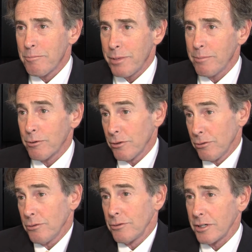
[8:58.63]
people
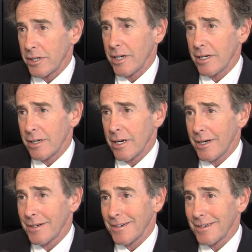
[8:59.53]
who today got
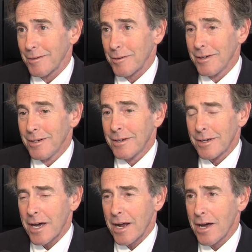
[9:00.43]

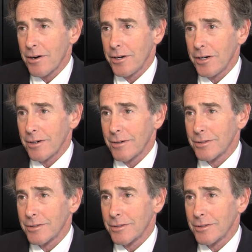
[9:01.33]
honored here.